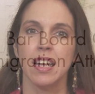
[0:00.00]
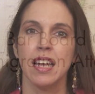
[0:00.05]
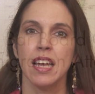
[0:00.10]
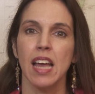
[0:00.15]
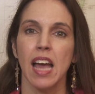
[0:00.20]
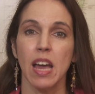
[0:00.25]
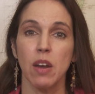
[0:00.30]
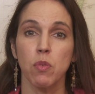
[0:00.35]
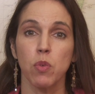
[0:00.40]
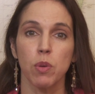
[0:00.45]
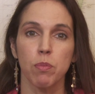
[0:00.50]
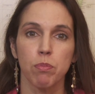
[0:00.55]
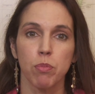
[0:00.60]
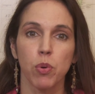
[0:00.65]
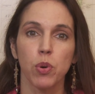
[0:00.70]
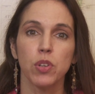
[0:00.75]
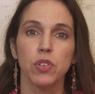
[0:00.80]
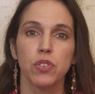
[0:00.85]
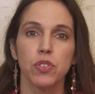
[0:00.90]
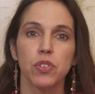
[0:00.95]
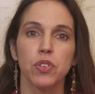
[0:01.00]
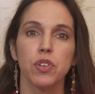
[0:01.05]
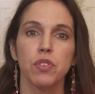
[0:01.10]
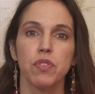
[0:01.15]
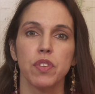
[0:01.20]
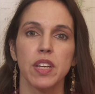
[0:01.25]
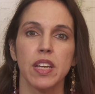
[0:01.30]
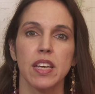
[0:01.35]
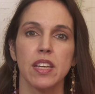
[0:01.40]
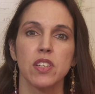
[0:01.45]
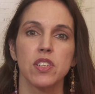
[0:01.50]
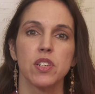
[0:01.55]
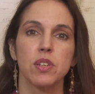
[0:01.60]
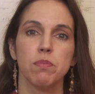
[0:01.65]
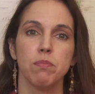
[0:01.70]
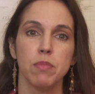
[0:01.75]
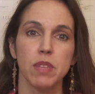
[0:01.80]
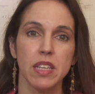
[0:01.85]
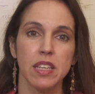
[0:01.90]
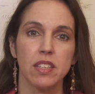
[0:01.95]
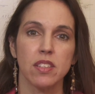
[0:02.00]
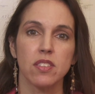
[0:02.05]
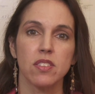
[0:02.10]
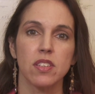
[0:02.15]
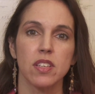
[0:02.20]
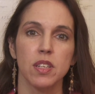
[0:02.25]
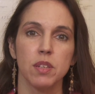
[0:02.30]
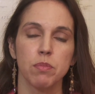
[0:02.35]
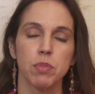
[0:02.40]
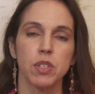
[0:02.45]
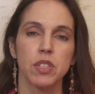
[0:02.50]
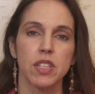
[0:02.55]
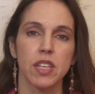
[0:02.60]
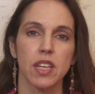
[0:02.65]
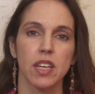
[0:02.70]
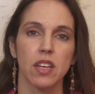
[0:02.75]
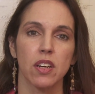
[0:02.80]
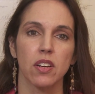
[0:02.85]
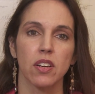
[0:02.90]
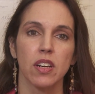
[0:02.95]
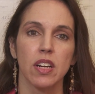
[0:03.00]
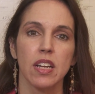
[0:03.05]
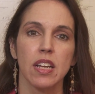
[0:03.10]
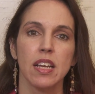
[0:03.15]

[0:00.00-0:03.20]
And what board certification means in particular